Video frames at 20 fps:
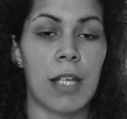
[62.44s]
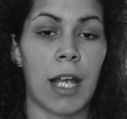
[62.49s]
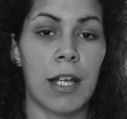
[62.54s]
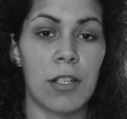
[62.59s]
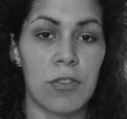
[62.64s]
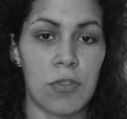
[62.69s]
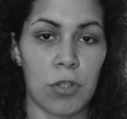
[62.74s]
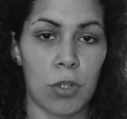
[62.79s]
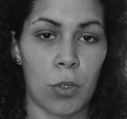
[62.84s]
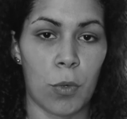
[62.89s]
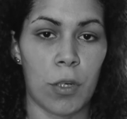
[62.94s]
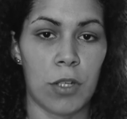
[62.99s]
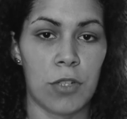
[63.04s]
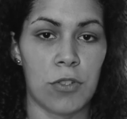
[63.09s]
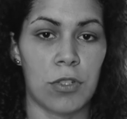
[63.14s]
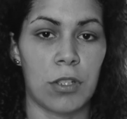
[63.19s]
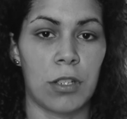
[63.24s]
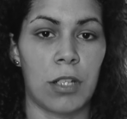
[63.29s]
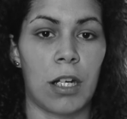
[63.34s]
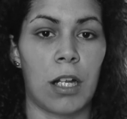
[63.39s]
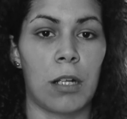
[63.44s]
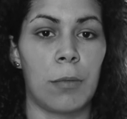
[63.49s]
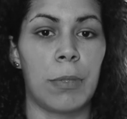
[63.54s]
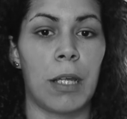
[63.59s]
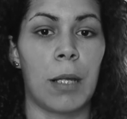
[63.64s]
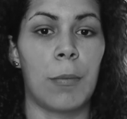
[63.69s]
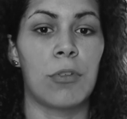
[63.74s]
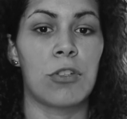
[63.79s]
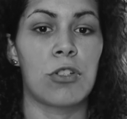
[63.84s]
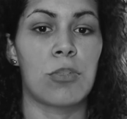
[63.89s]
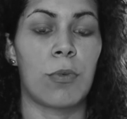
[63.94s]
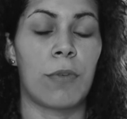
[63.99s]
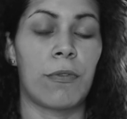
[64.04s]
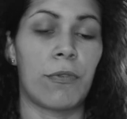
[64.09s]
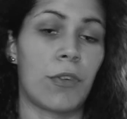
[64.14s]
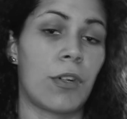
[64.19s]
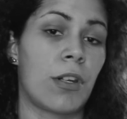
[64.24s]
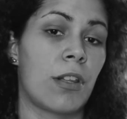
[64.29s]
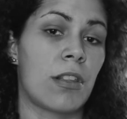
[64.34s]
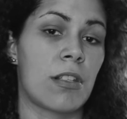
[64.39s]
answer the question, then I'll be able to
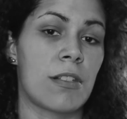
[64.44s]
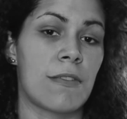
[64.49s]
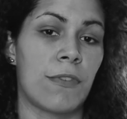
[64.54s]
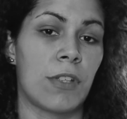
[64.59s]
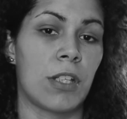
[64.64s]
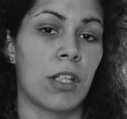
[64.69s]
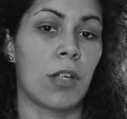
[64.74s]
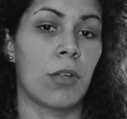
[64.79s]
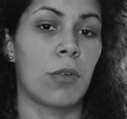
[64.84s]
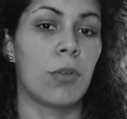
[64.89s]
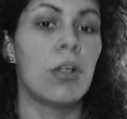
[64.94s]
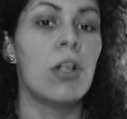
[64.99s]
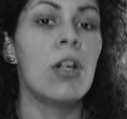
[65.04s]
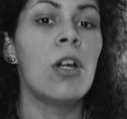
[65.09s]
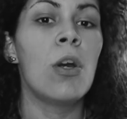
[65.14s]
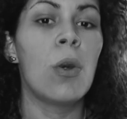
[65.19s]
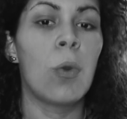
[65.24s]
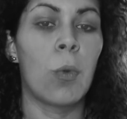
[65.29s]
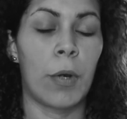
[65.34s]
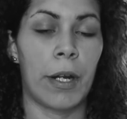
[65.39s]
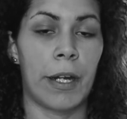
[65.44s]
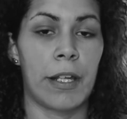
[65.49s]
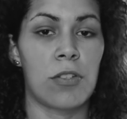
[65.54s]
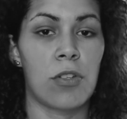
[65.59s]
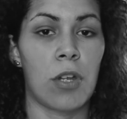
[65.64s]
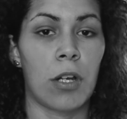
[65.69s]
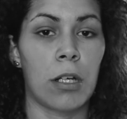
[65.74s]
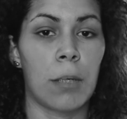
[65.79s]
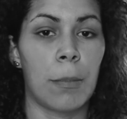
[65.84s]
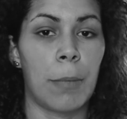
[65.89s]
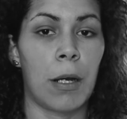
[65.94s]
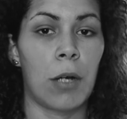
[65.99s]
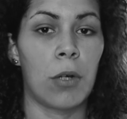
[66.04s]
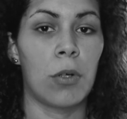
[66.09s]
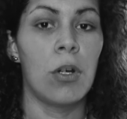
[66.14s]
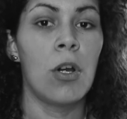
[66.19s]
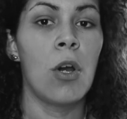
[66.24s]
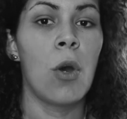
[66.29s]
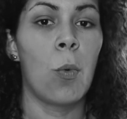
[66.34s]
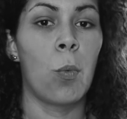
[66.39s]
refer to this video when I talk
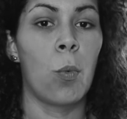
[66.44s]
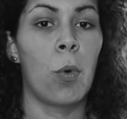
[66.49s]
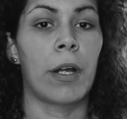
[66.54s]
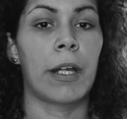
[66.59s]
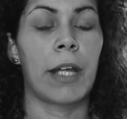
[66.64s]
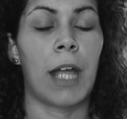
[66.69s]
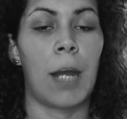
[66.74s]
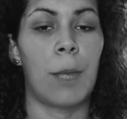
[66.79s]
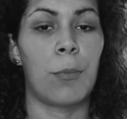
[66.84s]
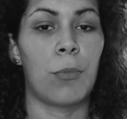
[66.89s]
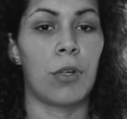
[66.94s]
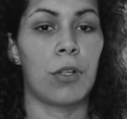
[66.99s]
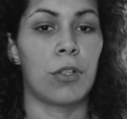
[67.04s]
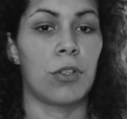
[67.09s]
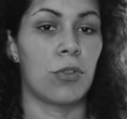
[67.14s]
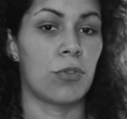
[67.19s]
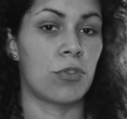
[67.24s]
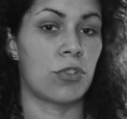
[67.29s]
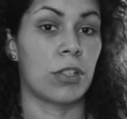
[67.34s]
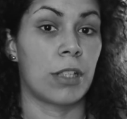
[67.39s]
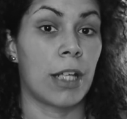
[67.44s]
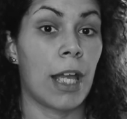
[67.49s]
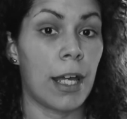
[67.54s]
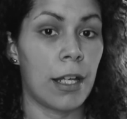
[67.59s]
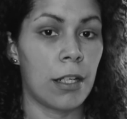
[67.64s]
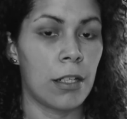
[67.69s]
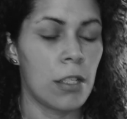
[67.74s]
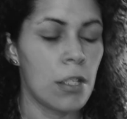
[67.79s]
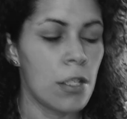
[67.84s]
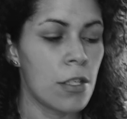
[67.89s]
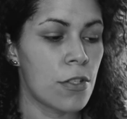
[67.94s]
about what camera you should get.